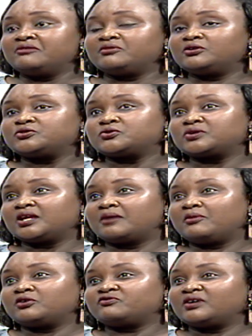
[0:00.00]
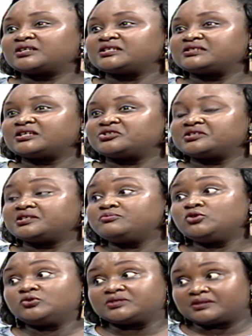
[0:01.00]
We're also talking about factors such as
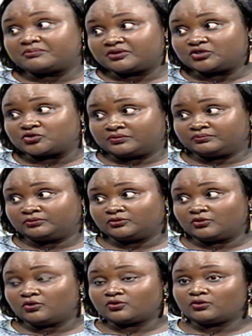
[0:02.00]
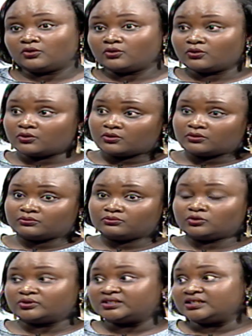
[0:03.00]
immunosuppression or low
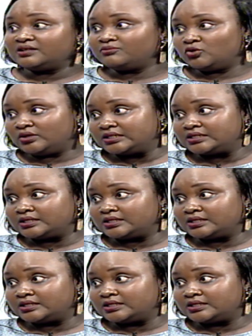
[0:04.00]
body immunity.